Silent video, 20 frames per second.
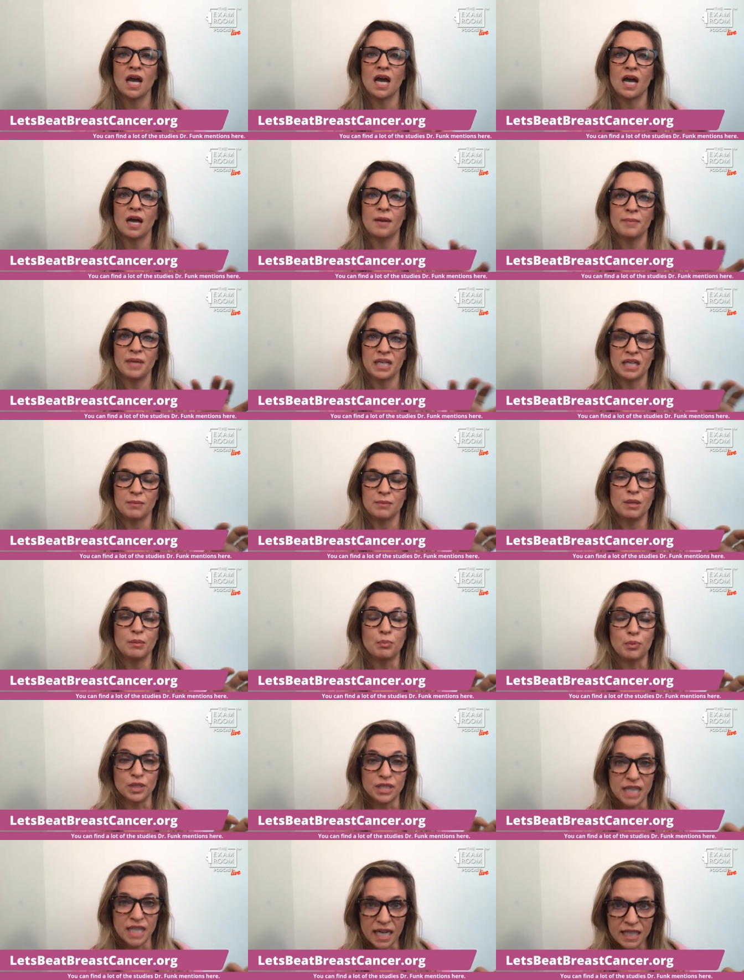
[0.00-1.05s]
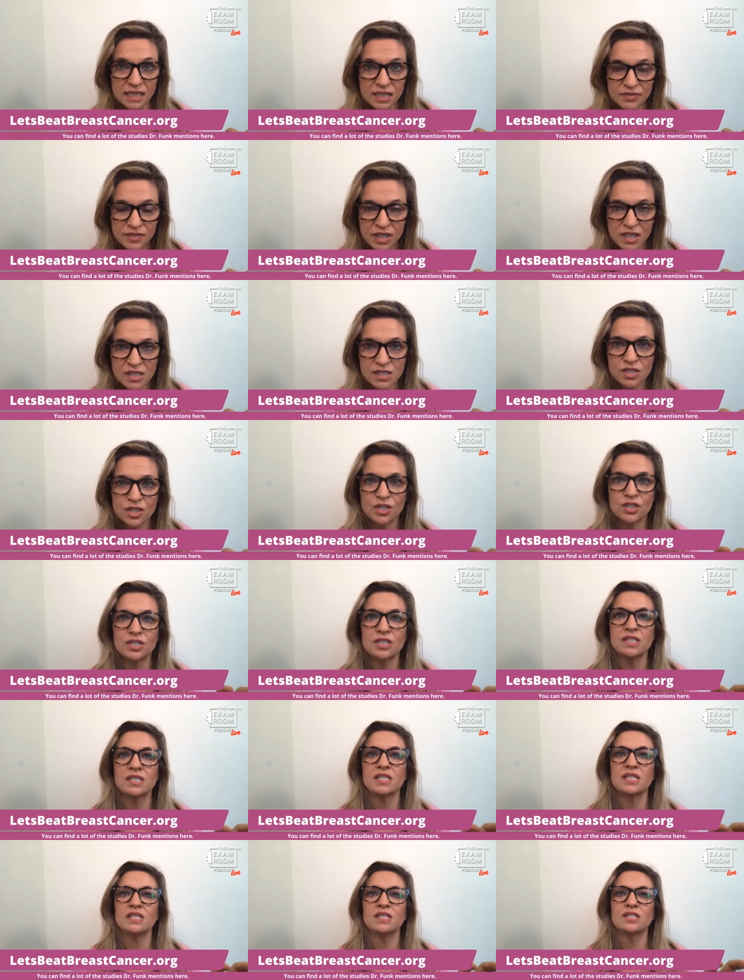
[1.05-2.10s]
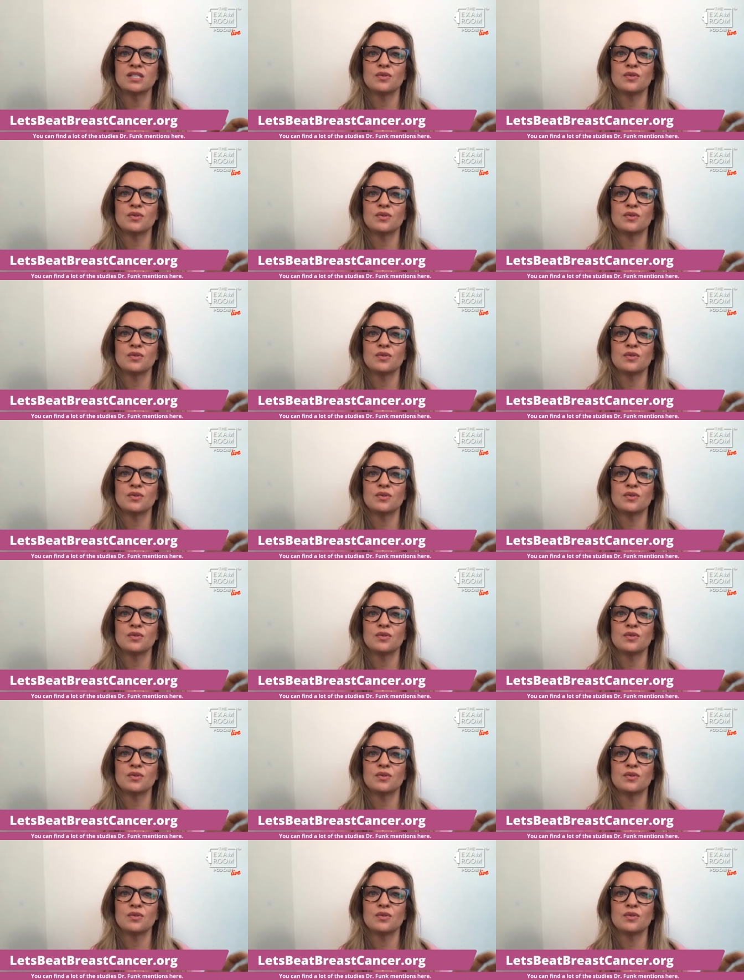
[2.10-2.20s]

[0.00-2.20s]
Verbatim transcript: um, it can be protective against heart disease.